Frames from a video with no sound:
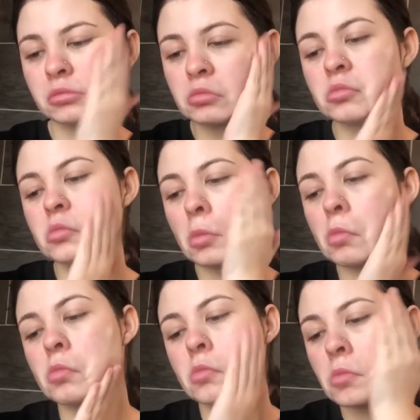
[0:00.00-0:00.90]
It
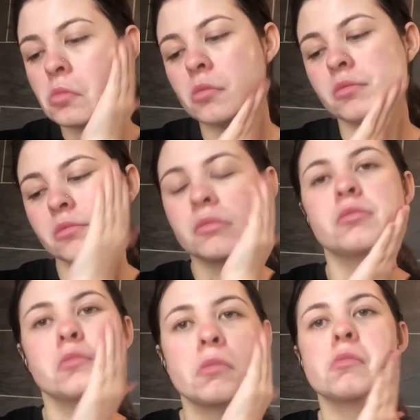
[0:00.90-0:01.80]
smelled perfectly fine
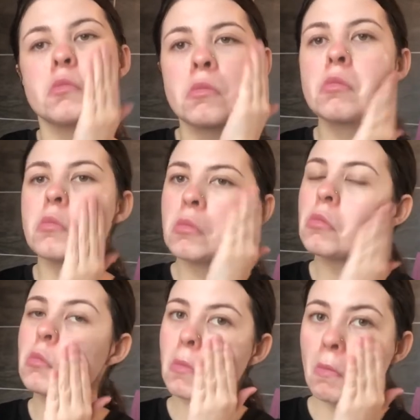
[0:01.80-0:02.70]
though. So I'm
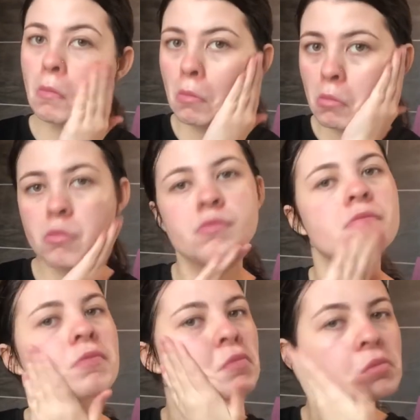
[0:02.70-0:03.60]
just rubbing that in,
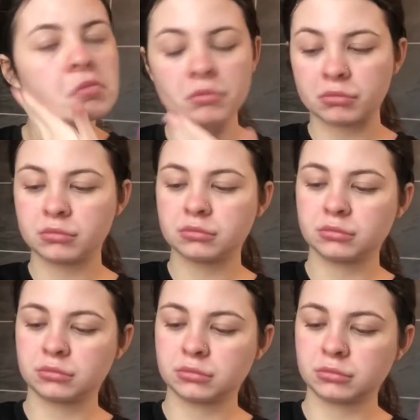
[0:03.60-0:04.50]
making my skin
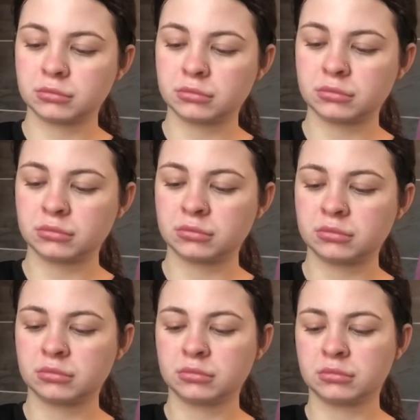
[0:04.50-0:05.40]
nice and
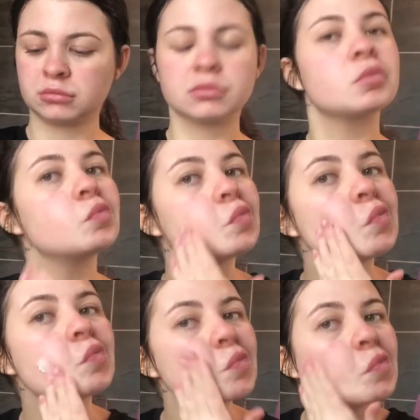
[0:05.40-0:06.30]
soft because I
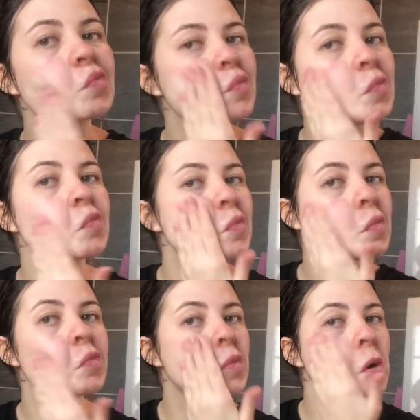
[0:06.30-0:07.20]
do tend to have
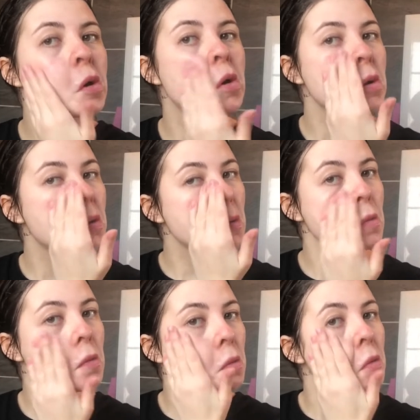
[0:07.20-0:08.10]
quite dry skin.
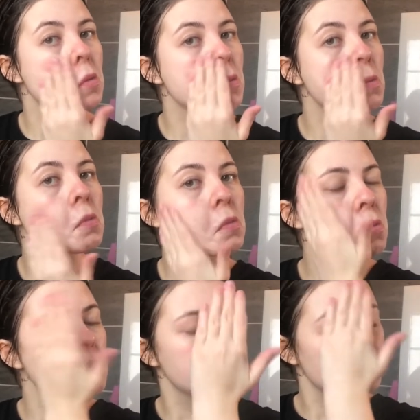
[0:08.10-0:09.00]
So I always have to
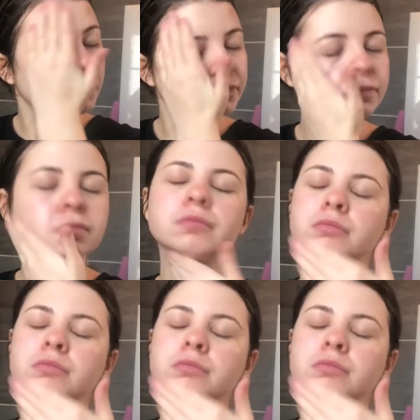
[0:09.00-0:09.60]
moisturize after I've